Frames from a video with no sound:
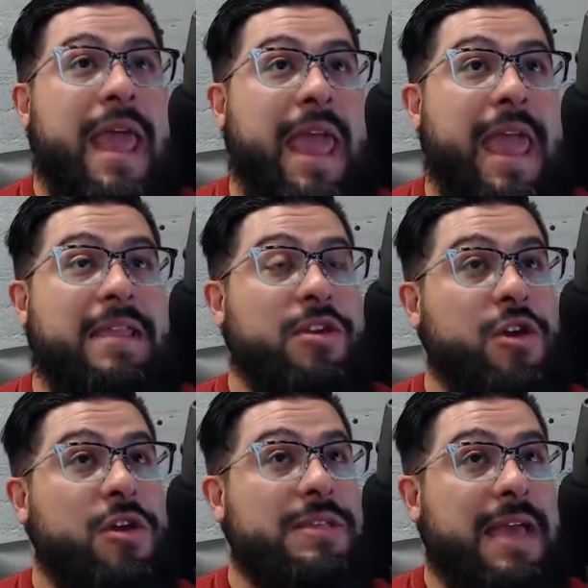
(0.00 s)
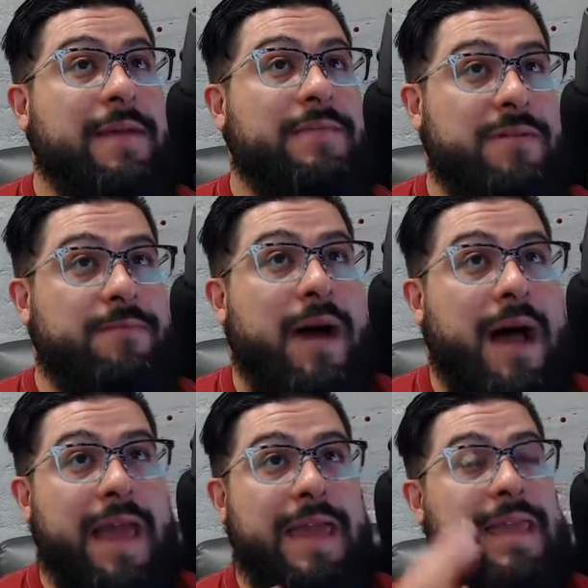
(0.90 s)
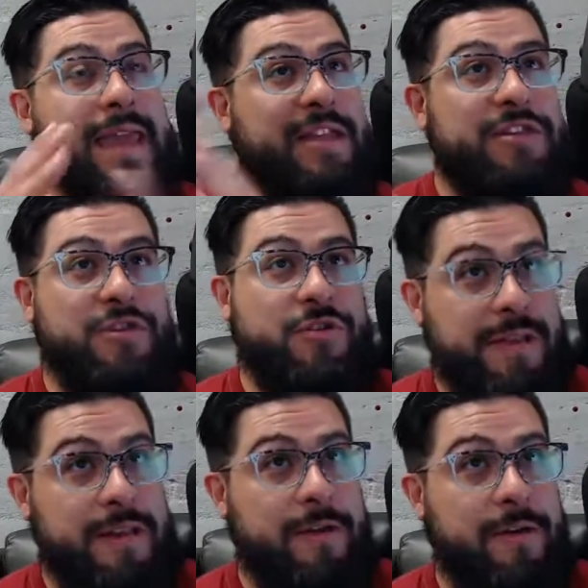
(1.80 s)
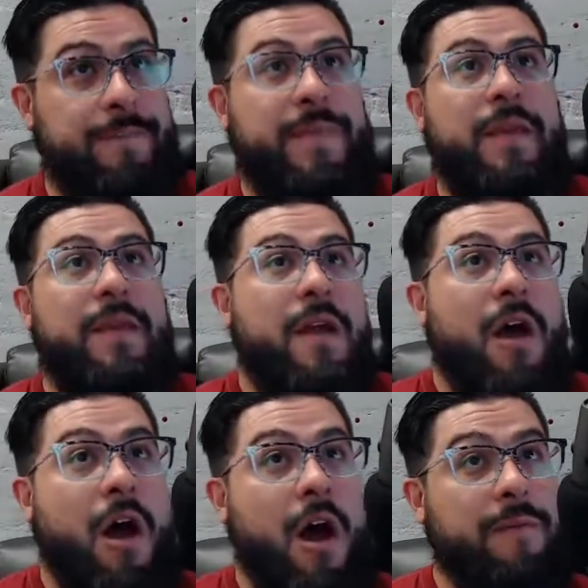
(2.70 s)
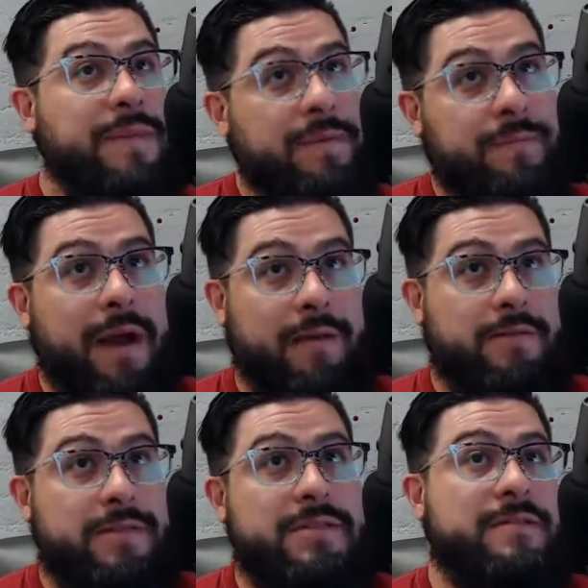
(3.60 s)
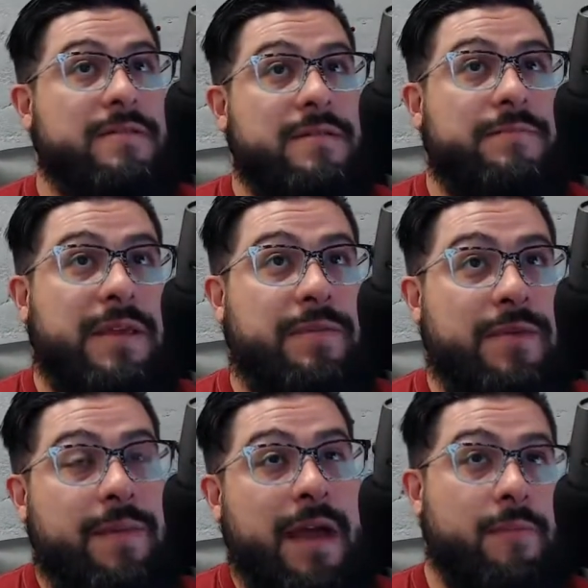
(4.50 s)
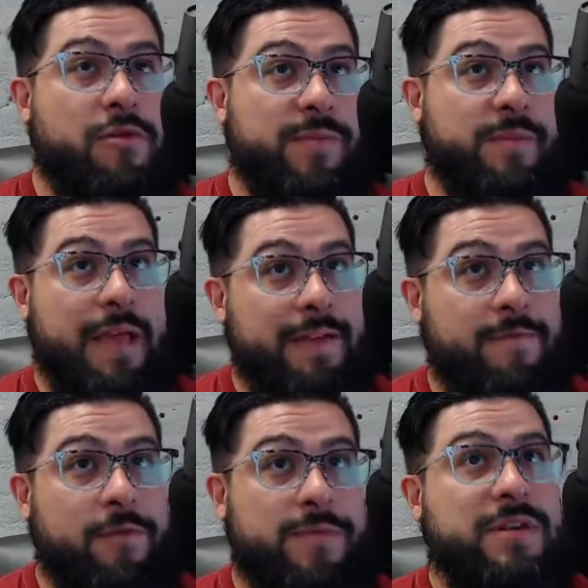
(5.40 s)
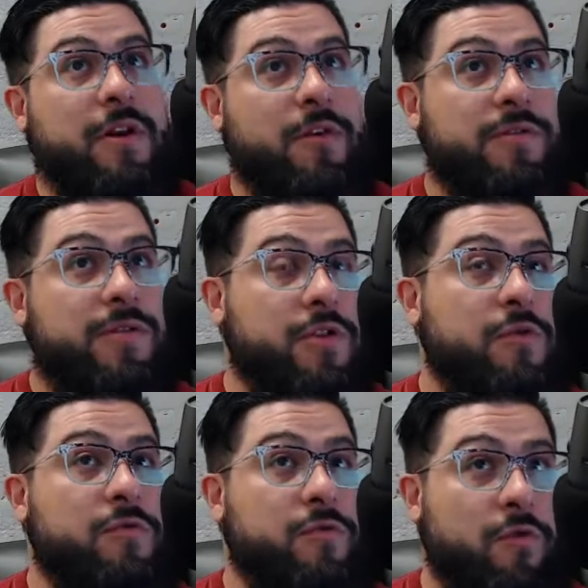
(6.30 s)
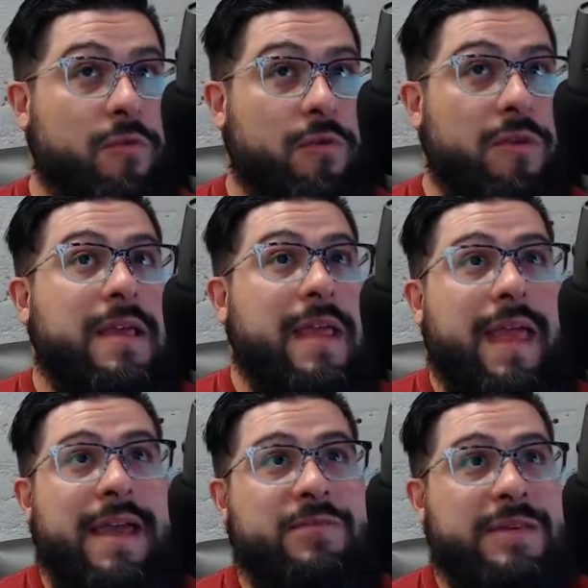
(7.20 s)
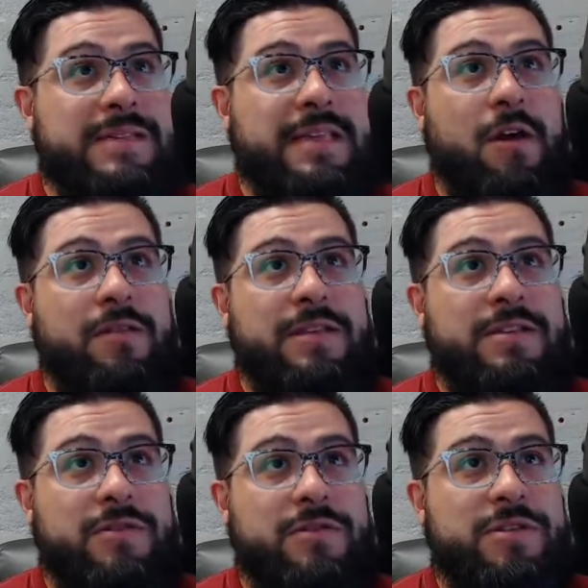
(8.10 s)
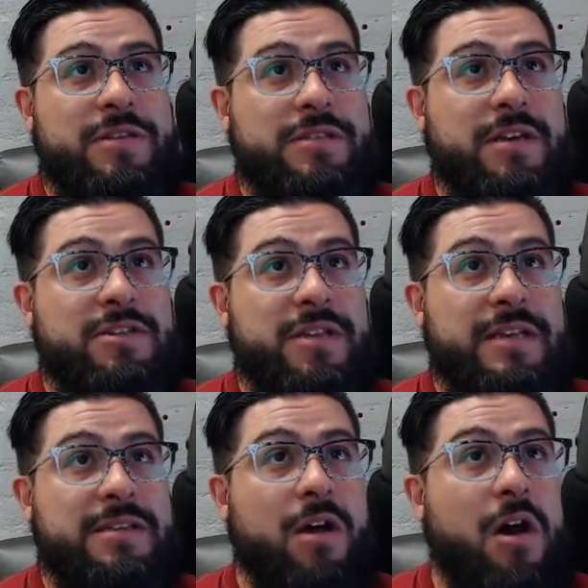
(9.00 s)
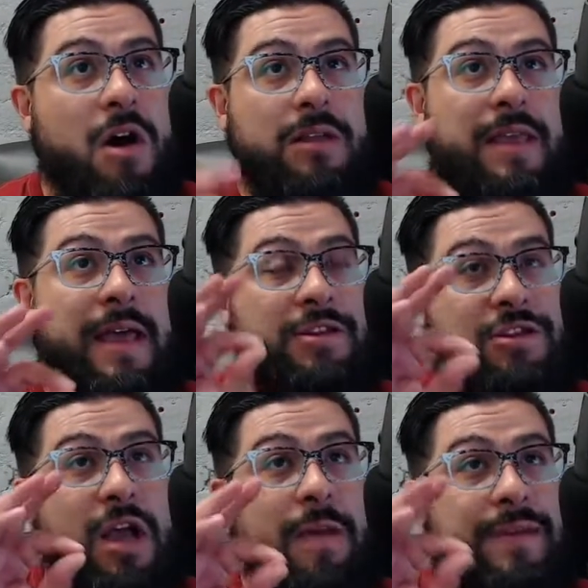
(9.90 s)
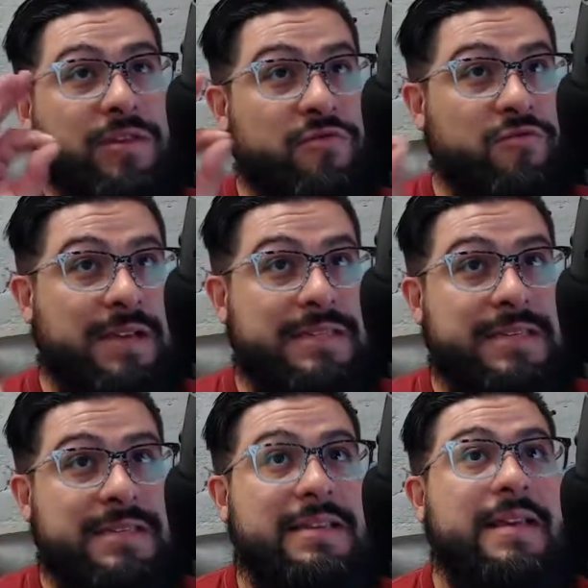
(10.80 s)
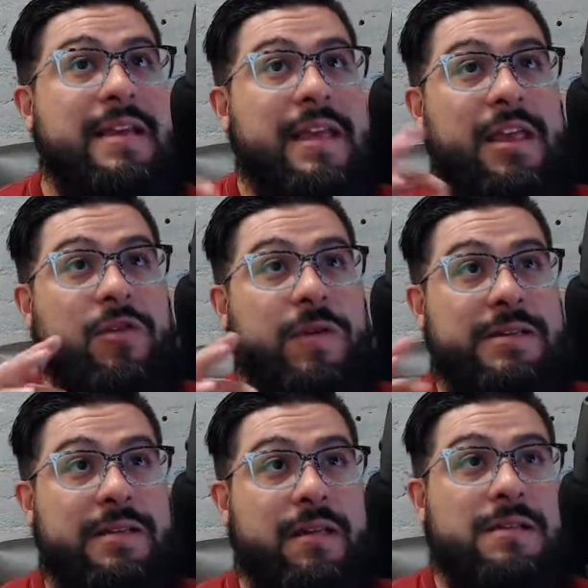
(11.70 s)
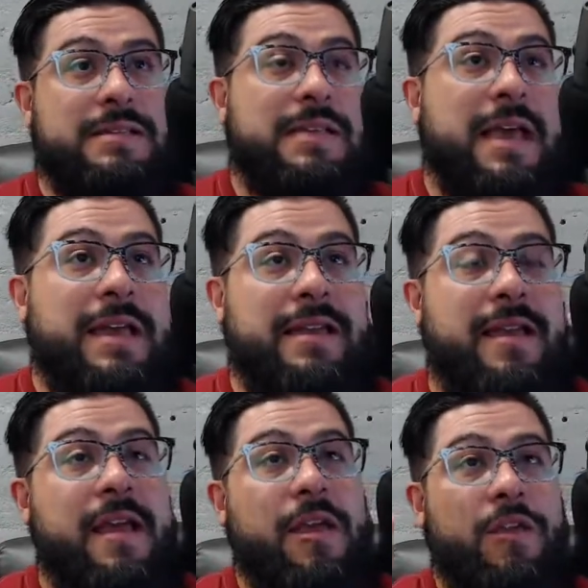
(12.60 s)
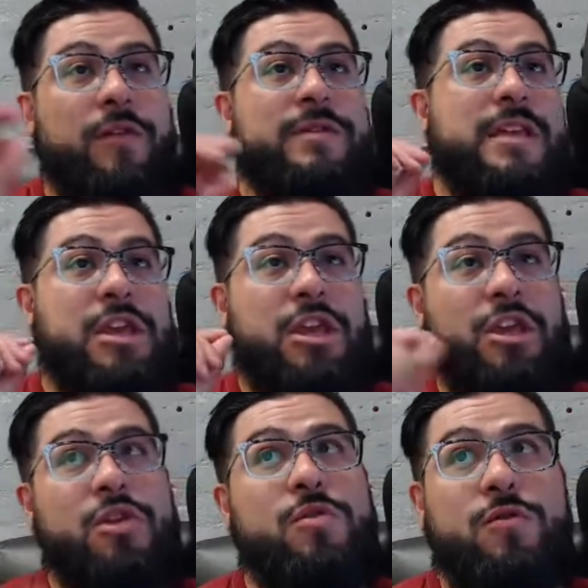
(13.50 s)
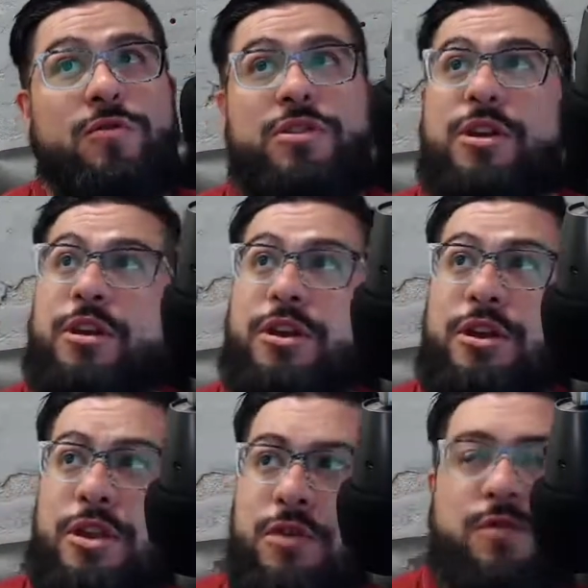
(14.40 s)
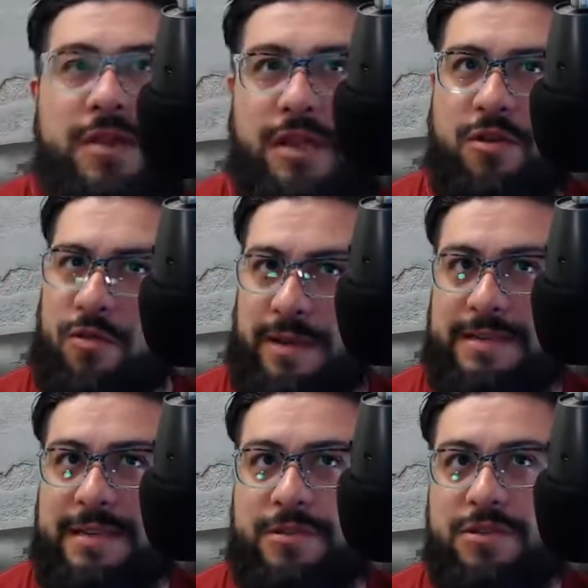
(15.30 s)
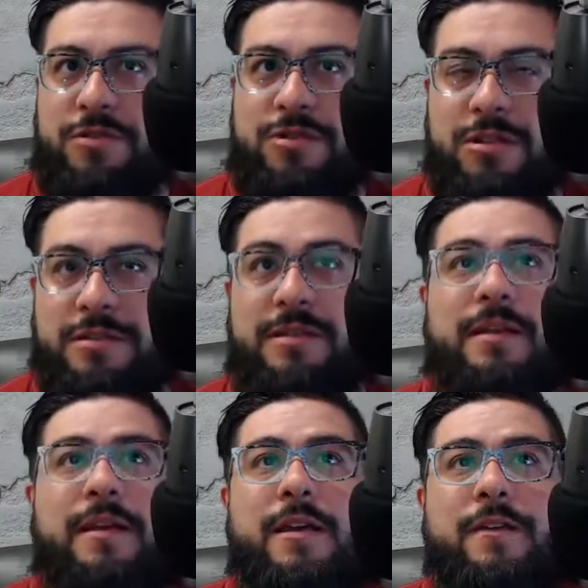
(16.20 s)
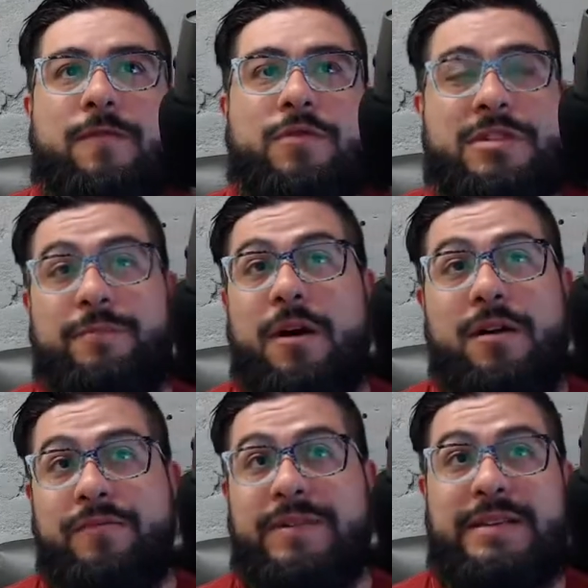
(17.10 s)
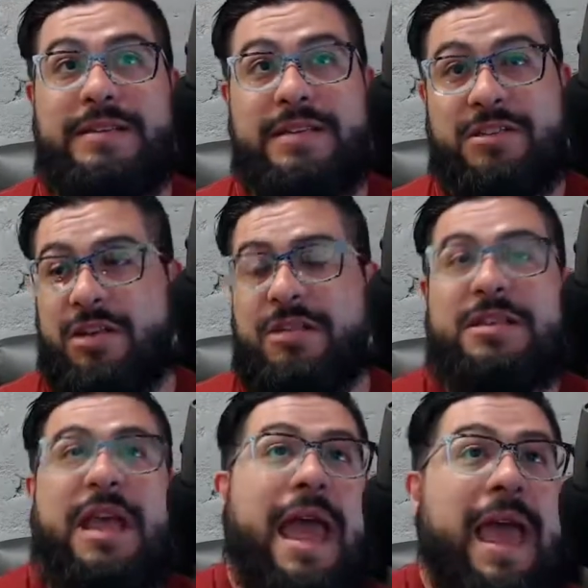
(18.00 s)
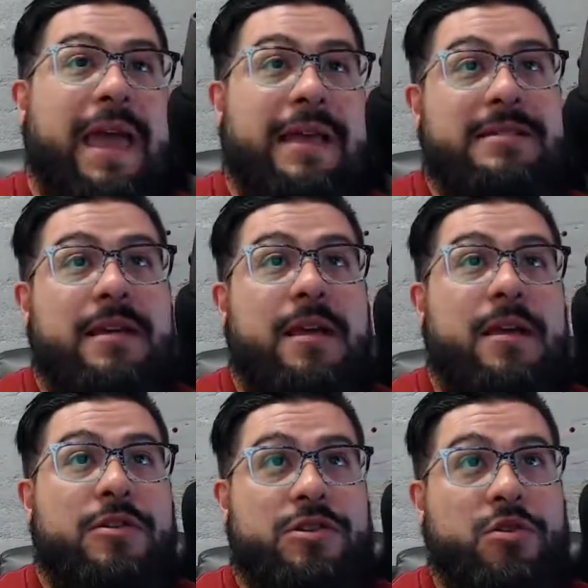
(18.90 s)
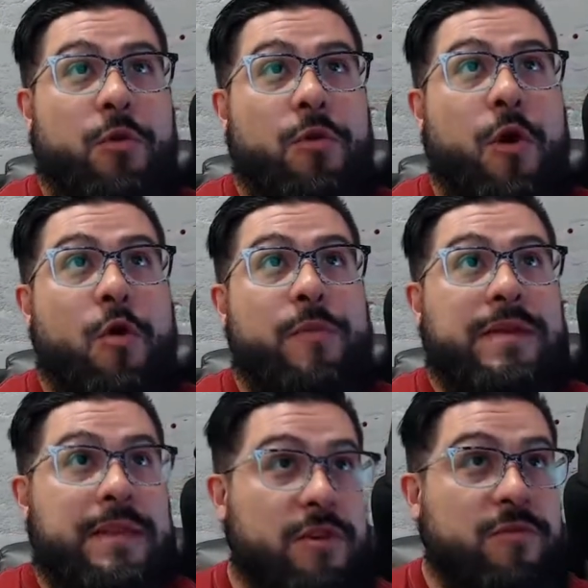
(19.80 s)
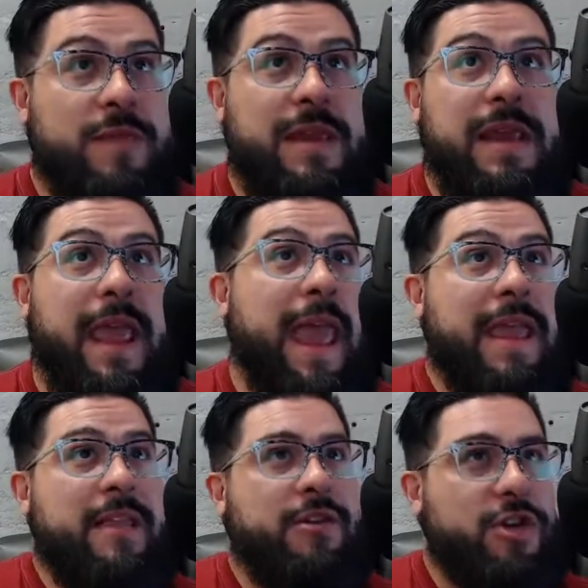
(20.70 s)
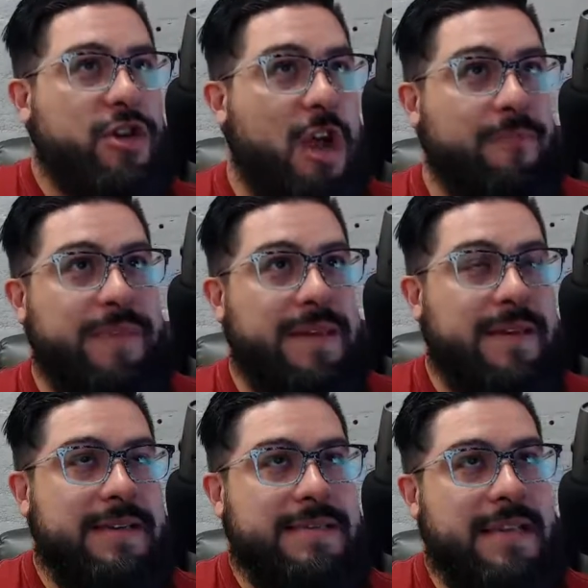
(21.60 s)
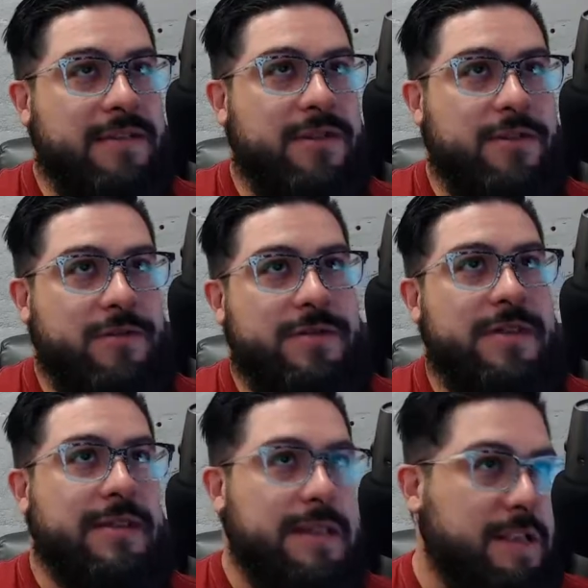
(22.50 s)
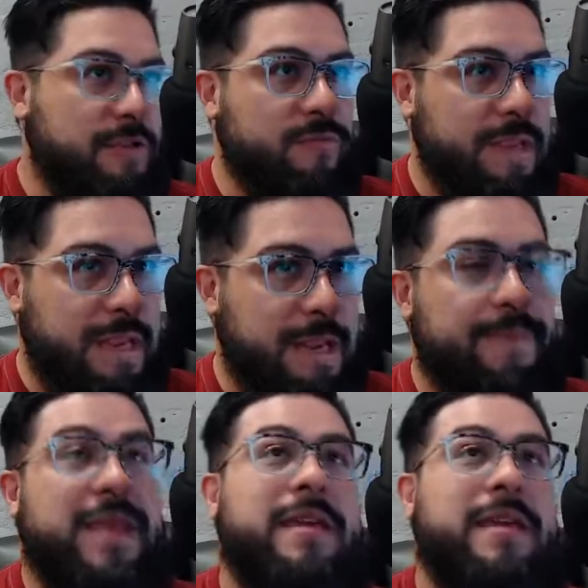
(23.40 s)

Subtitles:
And good time to buy, insert here. Omni buyers, people that buy multiple platforms, are the new normal. As we see online searches such as online shopping dresses increase alongside, there is a huge increase in searches for small businesses such as store open near me and shopping centers near me.